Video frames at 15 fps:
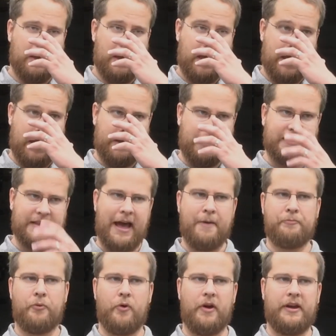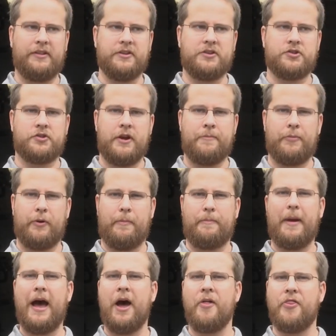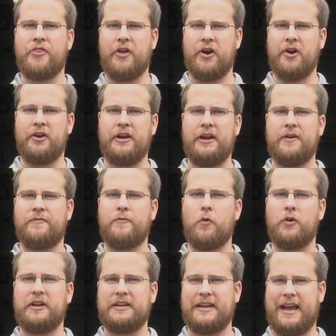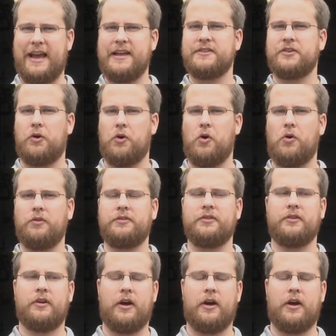and at that point the shrimp are about 30 to 40 days old,